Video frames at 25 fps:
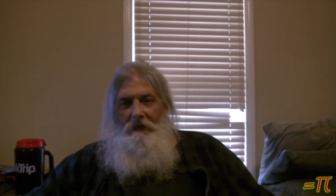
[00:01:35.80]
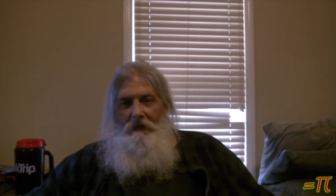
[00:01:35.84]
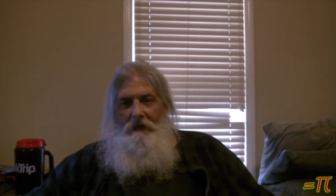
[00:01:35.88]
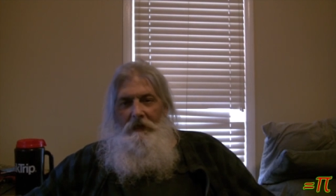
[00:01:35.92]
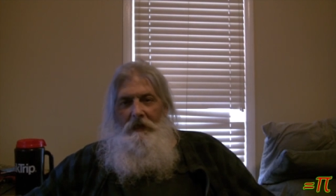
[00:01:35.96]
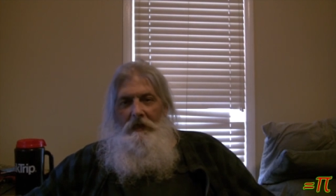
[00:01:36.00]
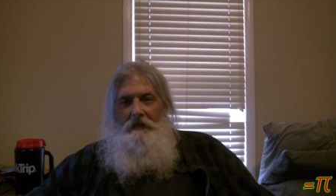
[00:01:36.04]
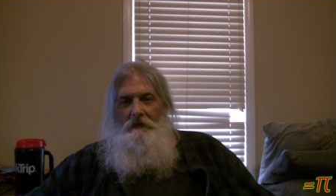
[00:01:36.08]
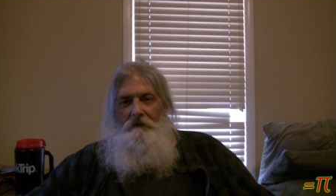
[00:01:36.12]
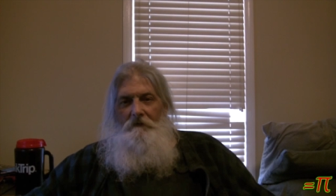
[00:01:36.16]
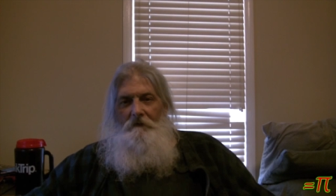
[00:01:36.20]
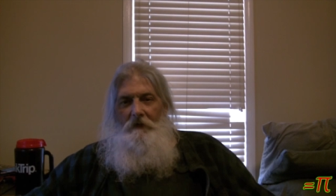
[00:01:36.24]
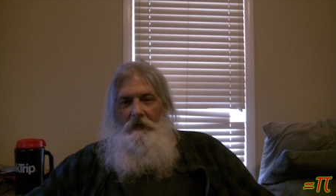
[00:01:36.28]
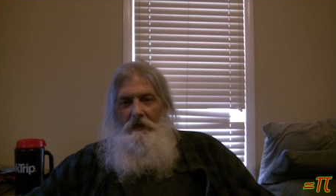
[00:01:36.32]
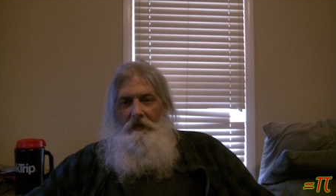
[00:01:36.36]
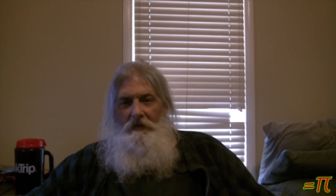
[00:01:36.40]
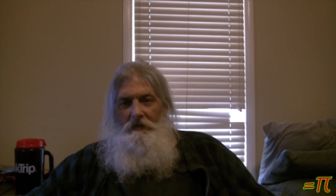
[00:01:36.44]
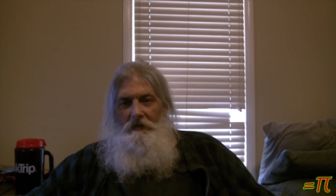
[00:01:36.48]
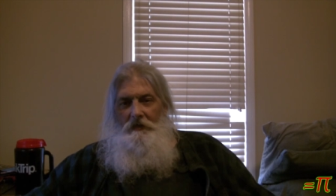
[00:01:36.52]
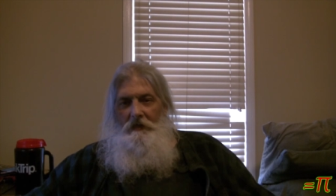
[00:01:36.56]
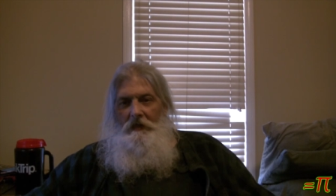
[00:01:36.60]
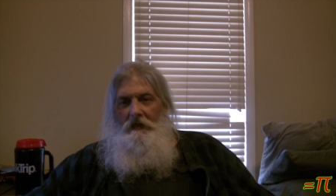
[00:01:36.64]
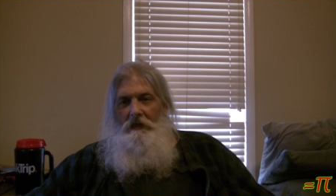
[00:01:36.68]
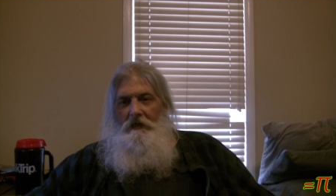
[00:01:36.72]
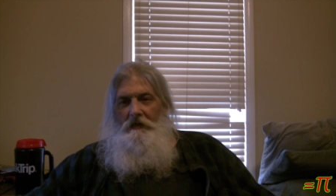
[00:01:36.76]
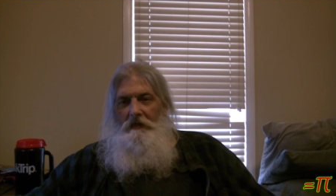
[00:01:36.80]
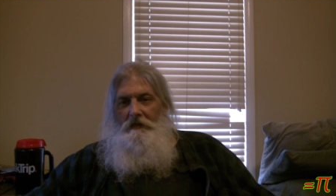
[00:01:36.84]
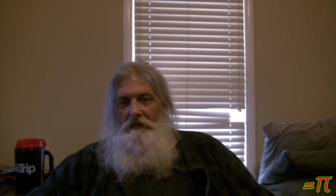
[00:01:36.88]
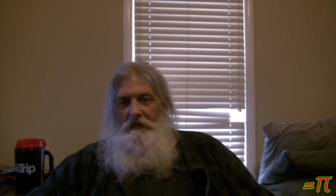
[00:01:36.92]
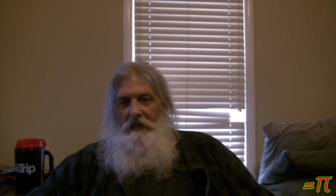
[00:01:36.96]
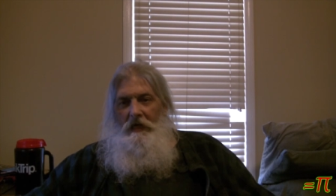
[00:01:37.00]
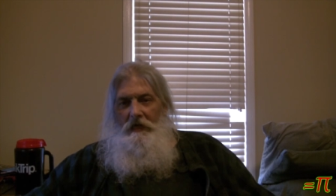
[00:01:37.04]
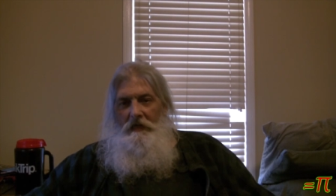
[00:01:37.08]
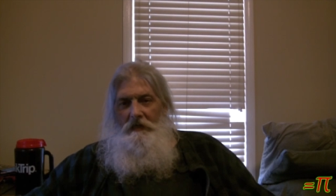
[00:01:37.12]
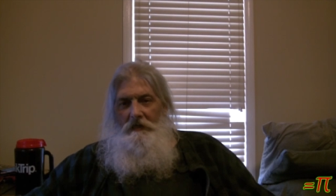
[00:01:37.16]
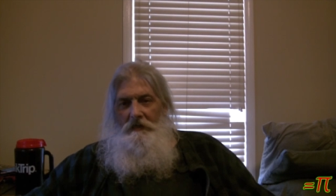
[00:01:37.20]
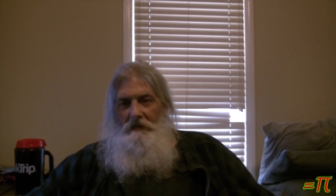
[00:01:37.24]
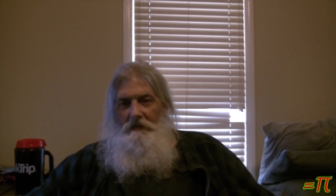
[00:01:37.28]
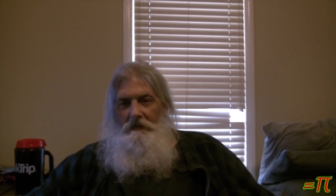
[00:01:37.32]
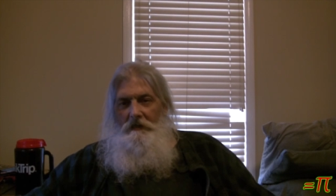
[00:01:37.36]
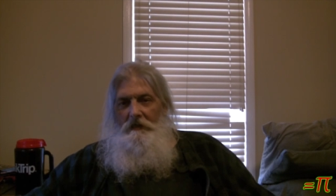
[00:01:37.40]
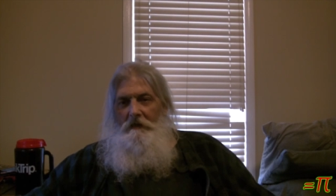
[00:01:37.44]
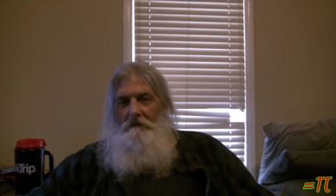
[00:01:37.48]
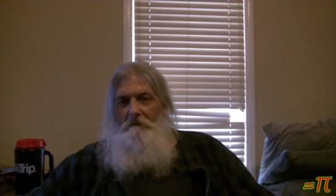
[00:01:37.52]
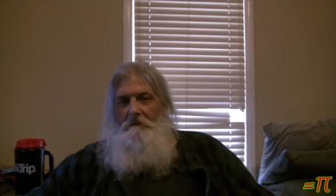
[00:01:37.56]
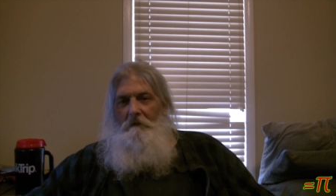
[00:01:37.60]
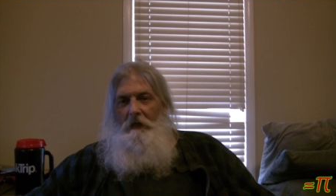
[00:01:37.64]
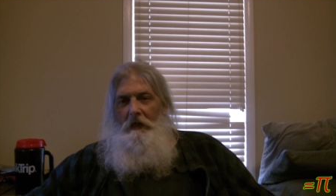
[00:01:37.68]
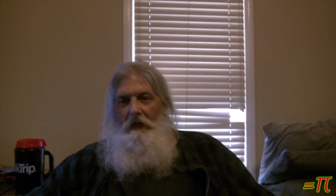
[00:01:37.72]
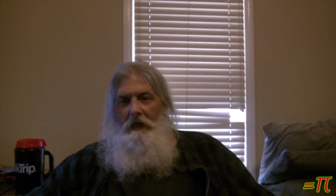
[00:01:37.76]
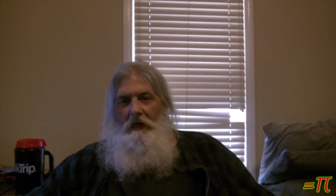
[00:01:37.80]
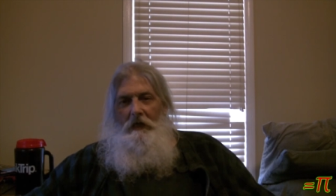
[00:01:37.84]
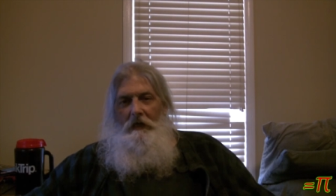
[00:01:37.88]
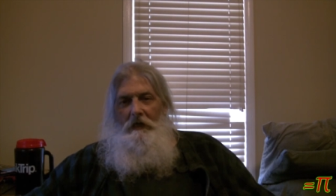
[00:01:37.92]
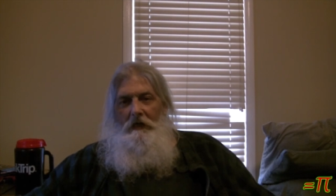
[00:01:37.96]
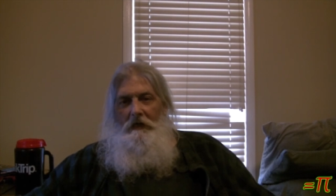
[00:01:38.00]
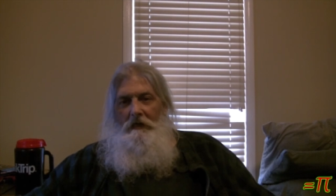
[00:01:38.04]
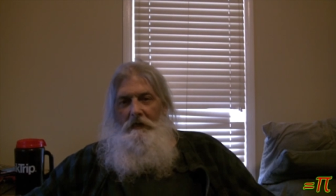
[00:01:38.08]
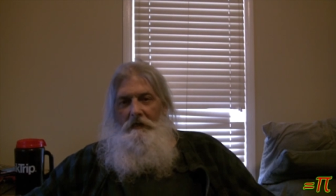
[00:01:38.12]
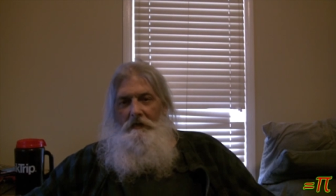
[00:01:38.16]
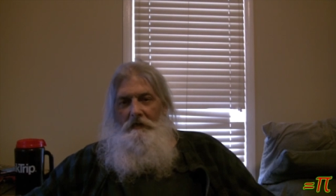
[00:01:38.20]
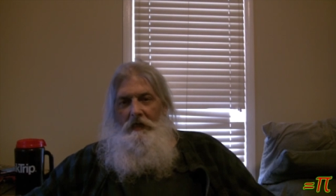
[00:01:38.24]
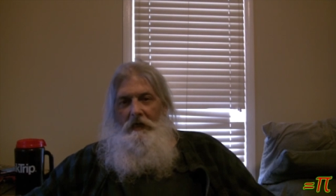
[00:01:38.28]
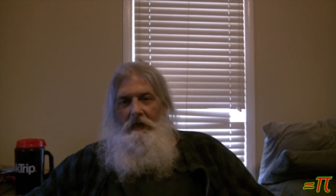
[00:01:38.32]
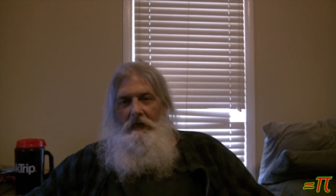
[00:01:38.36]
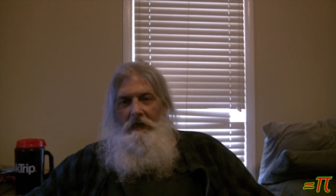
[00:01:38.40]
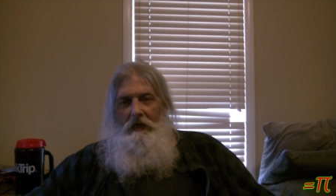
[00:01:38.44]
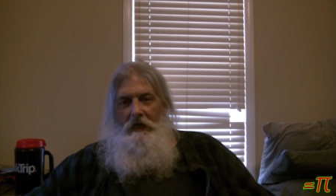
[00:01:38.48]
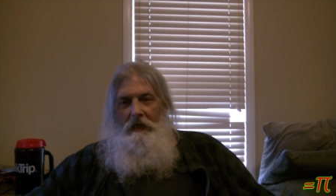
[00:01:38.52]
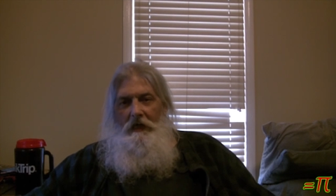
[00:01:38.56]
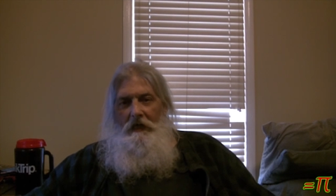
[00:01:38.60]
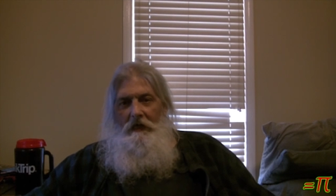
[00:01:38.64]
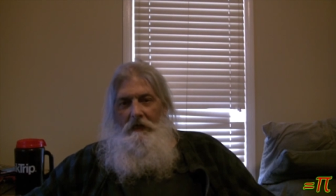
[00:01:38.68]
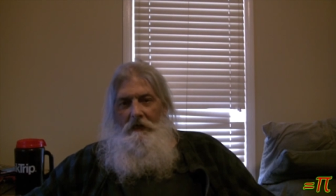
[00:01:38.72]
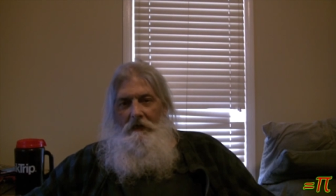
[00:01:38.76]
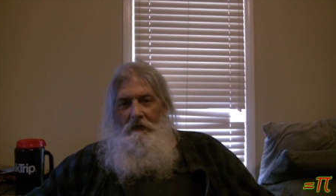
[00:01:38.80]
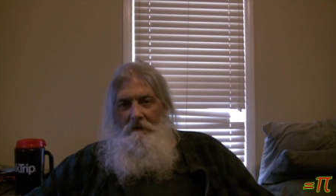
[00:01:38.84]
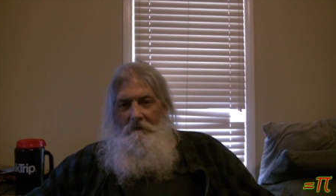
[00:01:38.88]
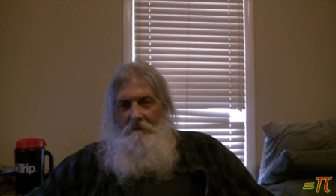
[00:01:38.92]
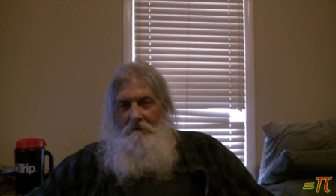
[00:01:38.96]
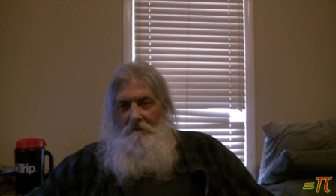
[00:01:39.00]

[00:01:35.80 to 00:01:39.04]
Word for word: And that's phrasing it as nicely and politely as I can.